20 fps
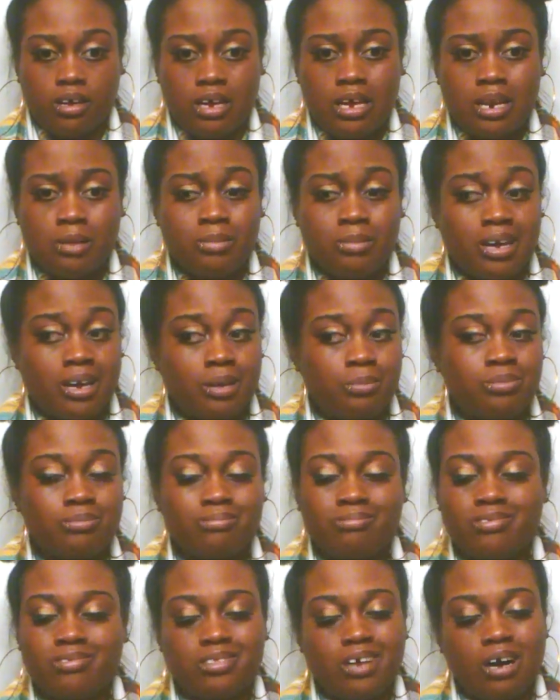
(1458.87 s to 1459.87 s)
And I'm like,
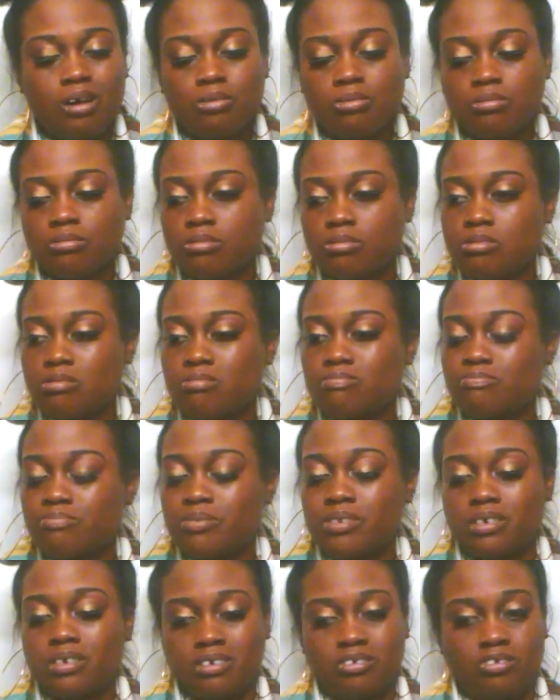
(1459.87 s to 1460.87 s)
don't,
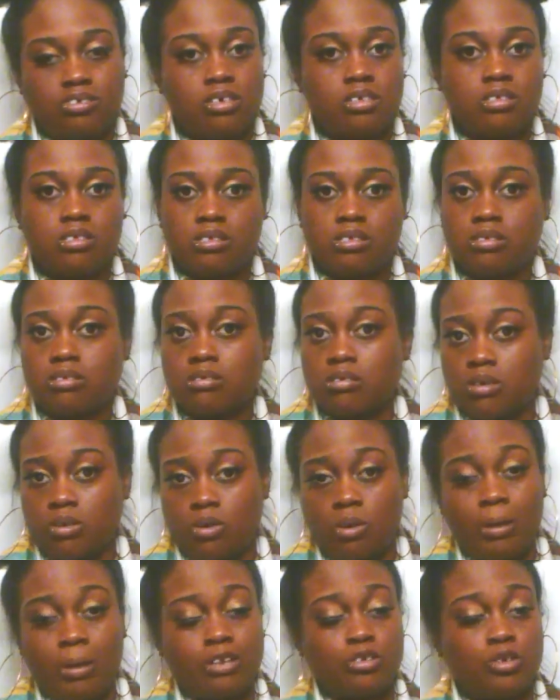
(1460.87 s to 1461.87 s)
please, just
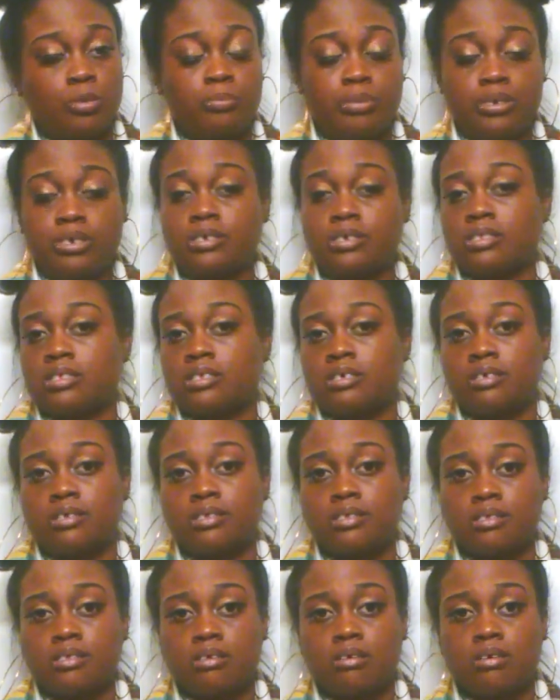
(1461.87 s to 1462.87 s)
go about your
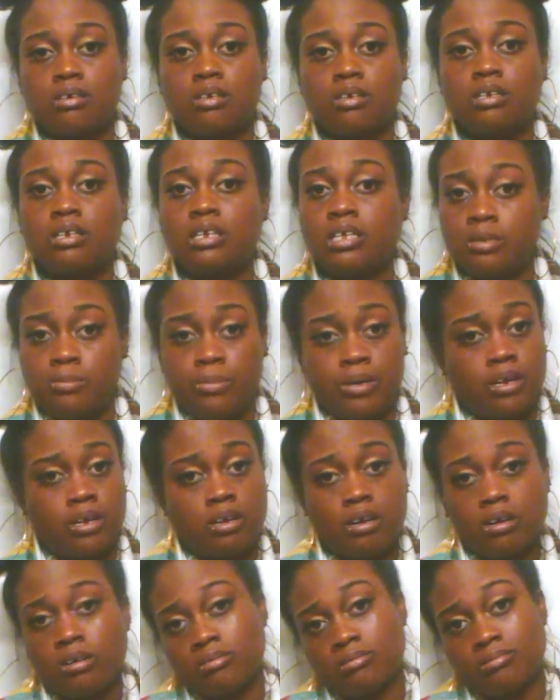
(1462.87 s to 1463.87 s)
business. Leave me
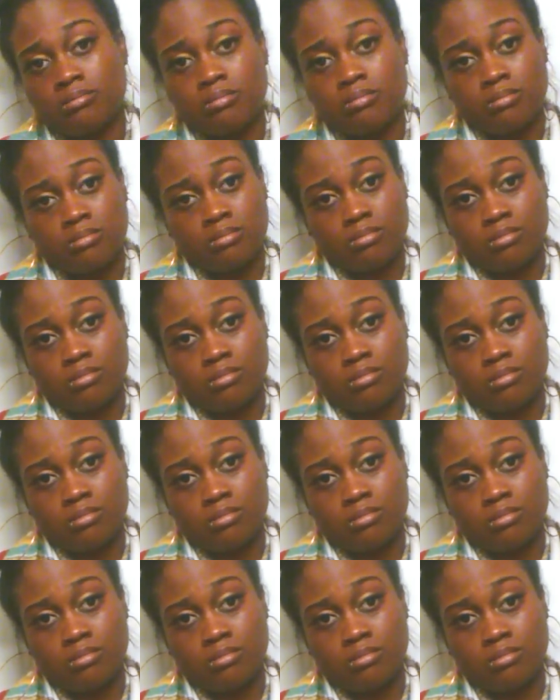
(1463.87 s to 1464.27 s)
alone.